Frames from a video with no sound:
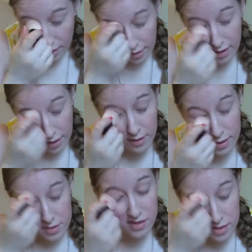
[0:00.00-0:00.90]
We kind
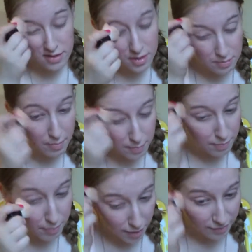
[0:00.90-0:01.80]
of use this to
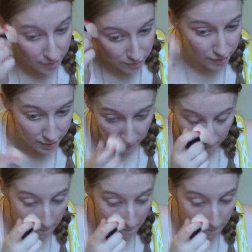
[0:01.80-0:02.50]
buff over